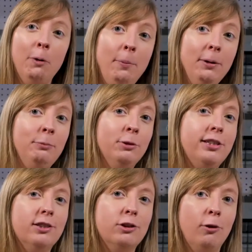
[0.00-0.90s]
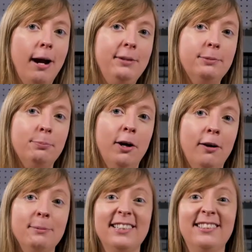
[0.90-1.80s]
probably wouldn't describe these
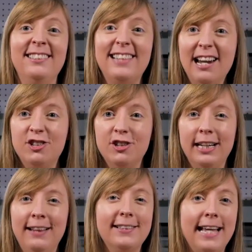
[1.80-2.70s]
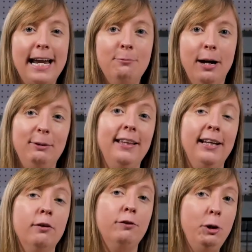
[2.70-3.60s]
programs as intelligent in the same way we
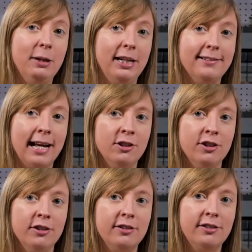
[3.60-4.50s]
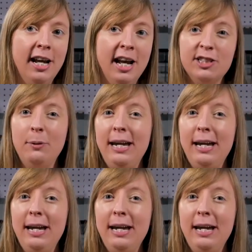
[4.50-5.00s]
think of human intelligence. So